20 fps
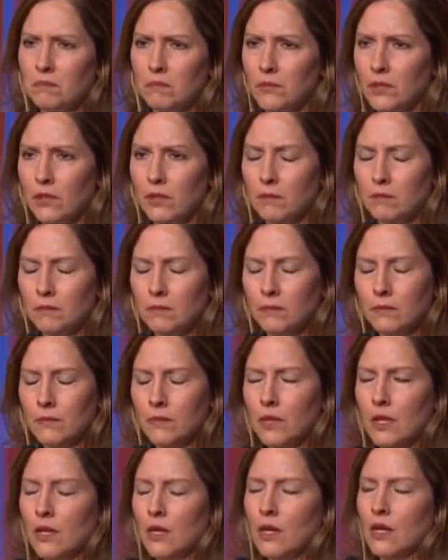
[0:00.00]
Okay.
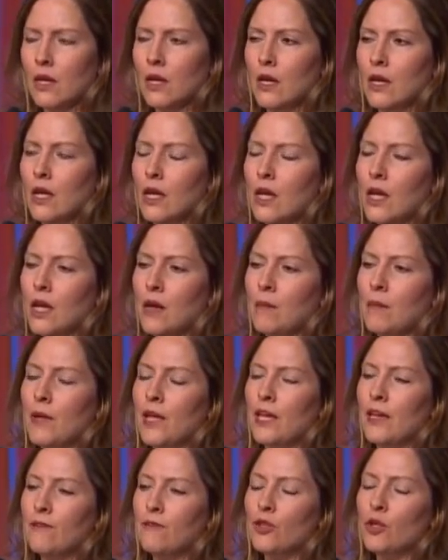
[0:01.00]

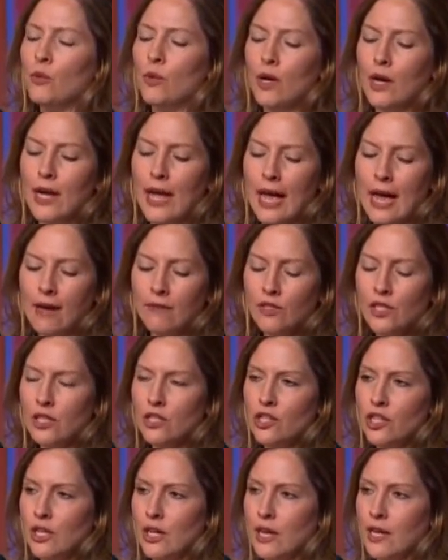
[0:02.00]
If you have
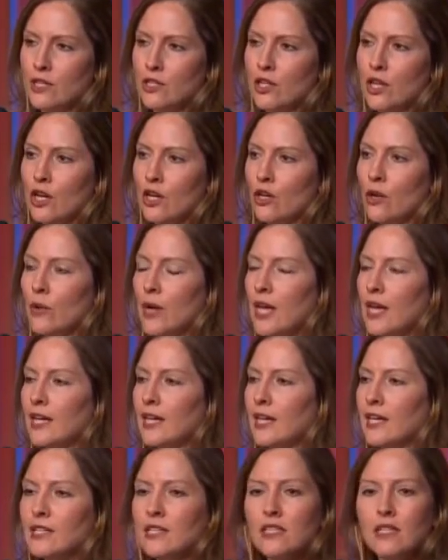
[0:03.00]
such a case, go ahead
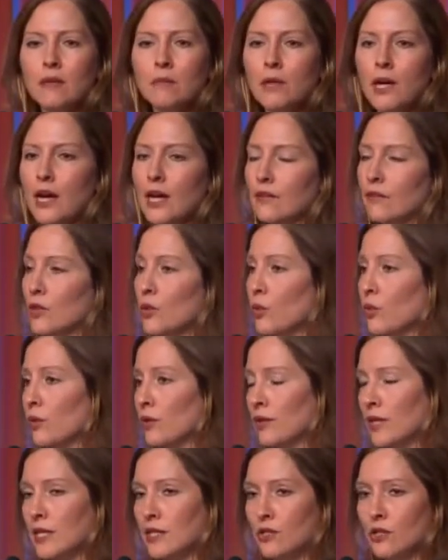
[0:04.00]
and get some kind of an
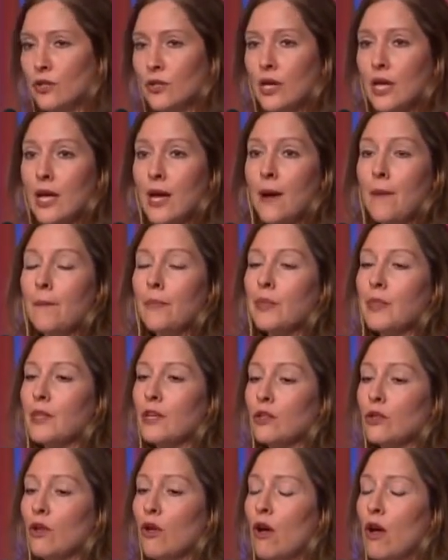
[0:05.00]
order entered.
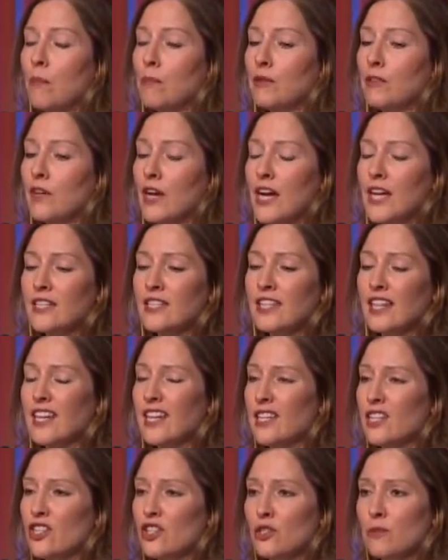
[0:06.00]
The law provides that it
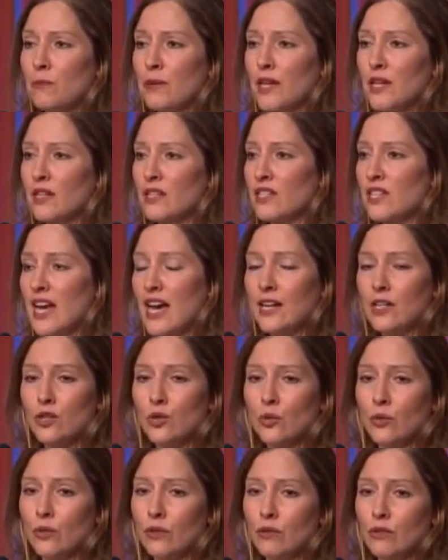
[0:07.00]
can just be a status
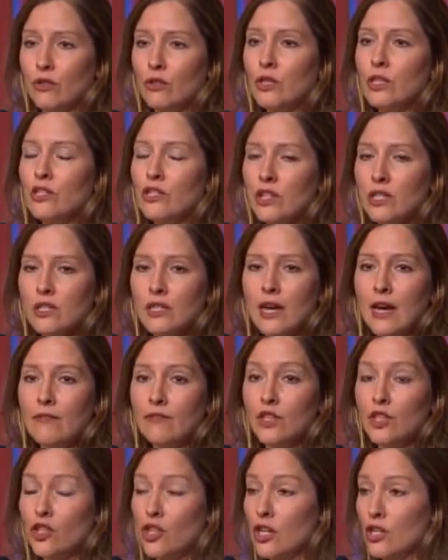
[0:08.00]
order. You can just have
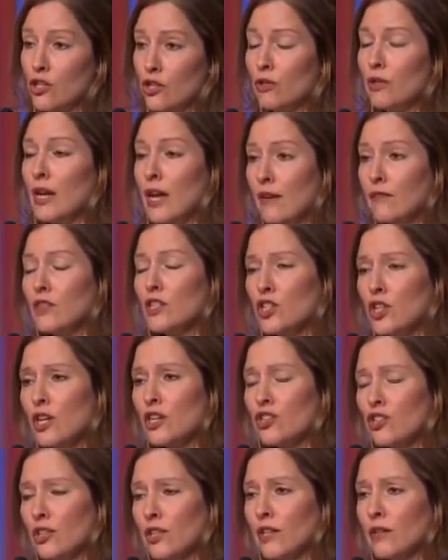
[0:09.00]
the
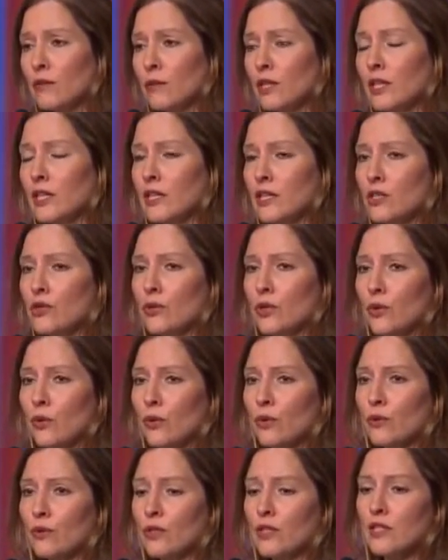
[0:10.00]
judge literally enter an
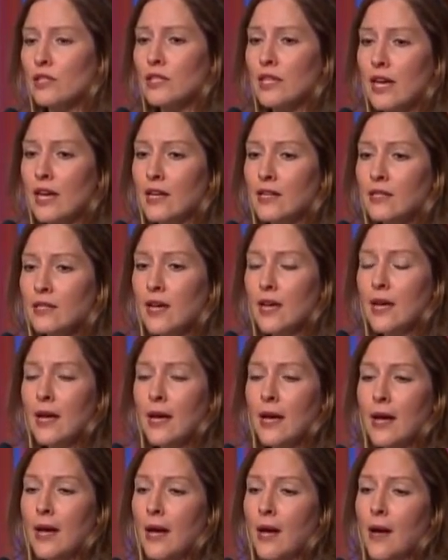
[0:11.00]
order that says
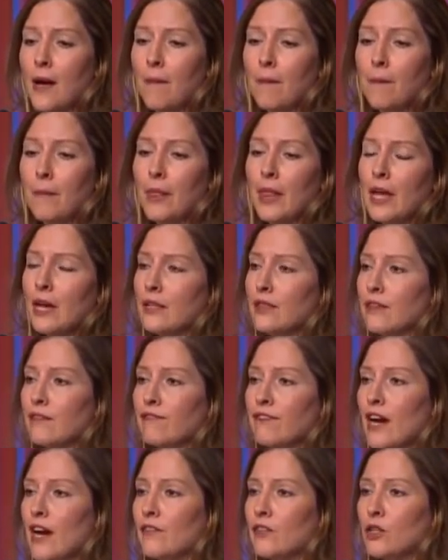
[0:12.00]
the
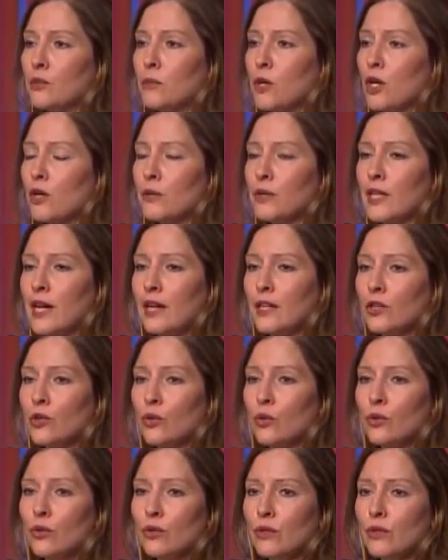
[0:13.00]
5-year mark without an
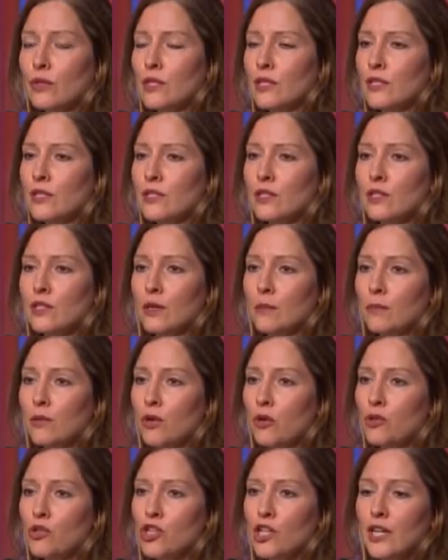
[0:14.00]
order is
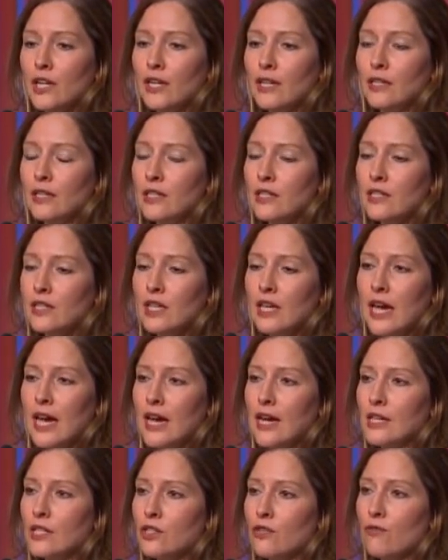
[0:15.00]
approaching in this
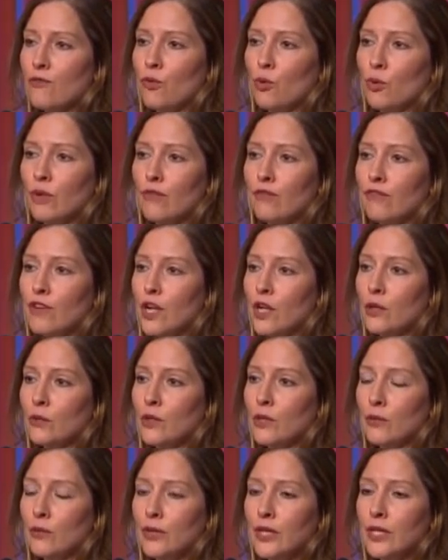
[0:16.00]
case for the
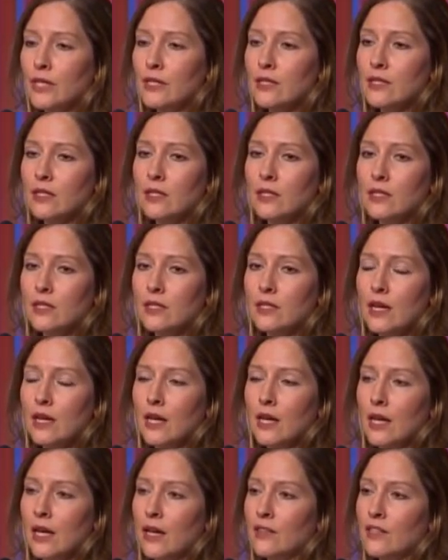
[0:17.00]
following reasons.
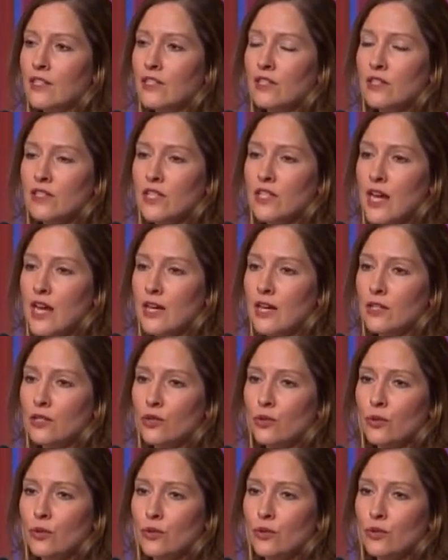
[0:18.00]
This is a status
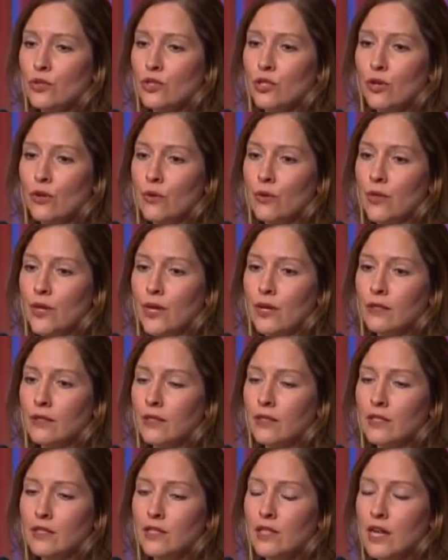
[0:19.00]
order so that
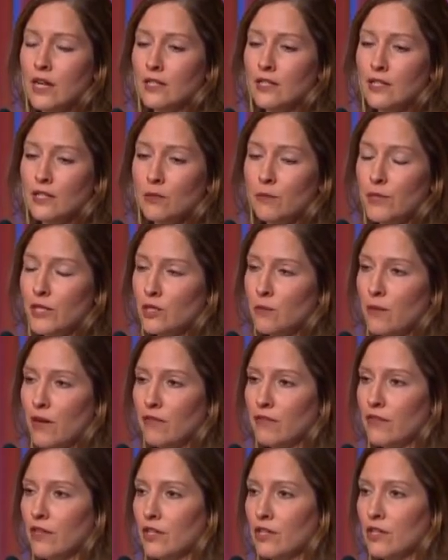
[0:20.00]
it is not dismissed by
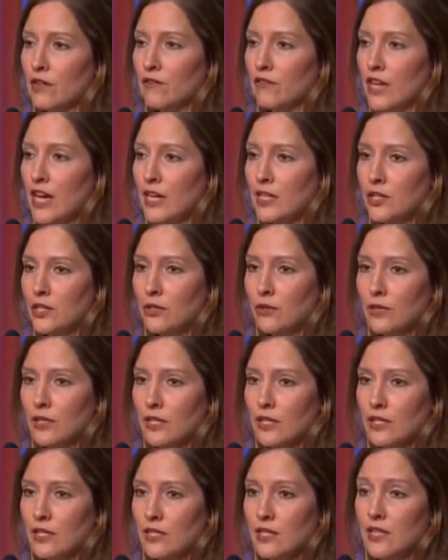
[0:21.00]
function of
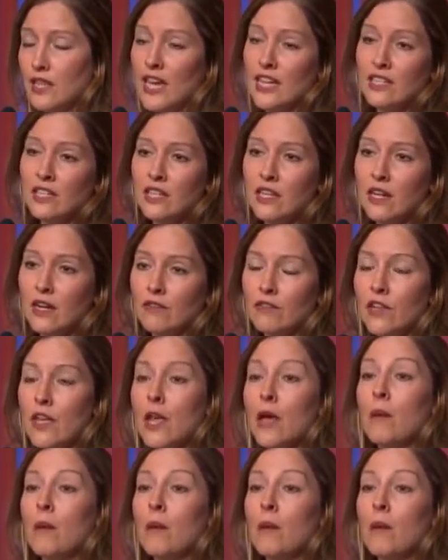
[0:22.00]
9260. That's enough.